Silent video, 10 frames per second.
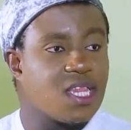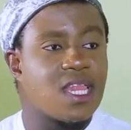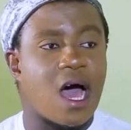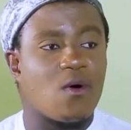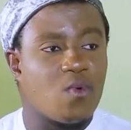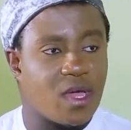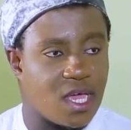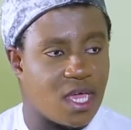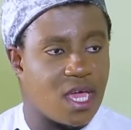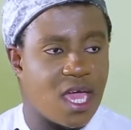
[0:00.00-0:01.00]
that
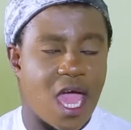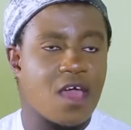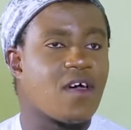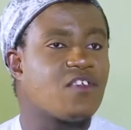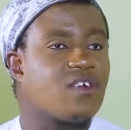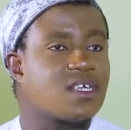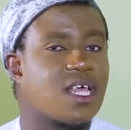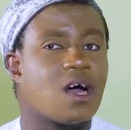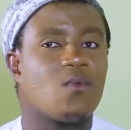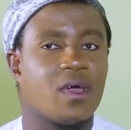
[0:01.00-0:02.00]
way. And if I dress
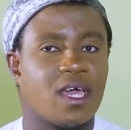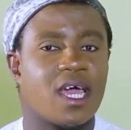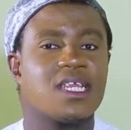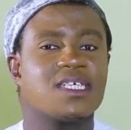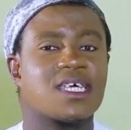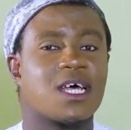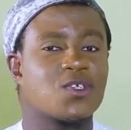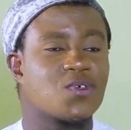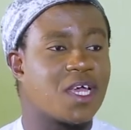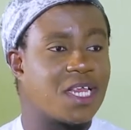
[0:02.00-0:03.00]
that way, and it's
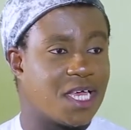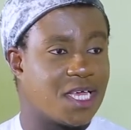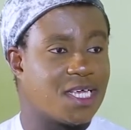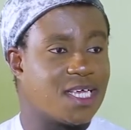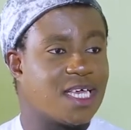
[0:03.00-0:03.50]
cancel your day.